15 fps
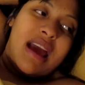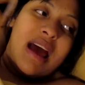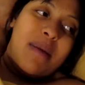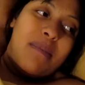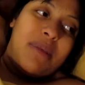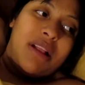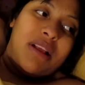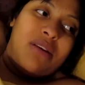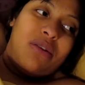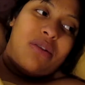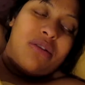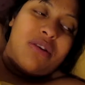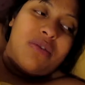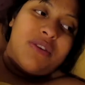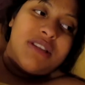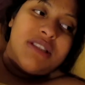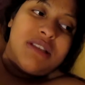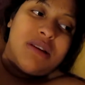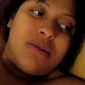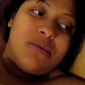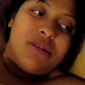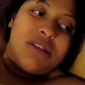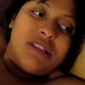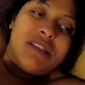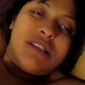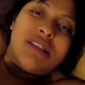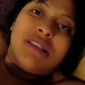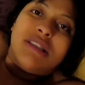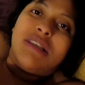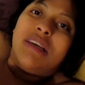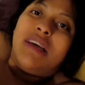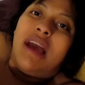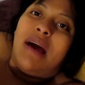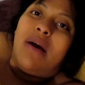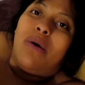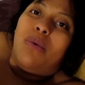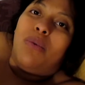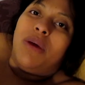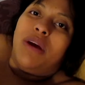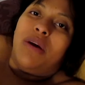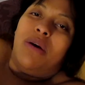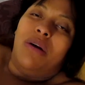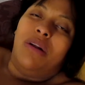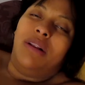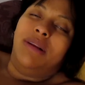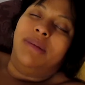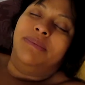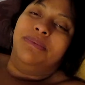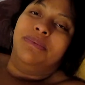I'm a little nervous though, just to see how we all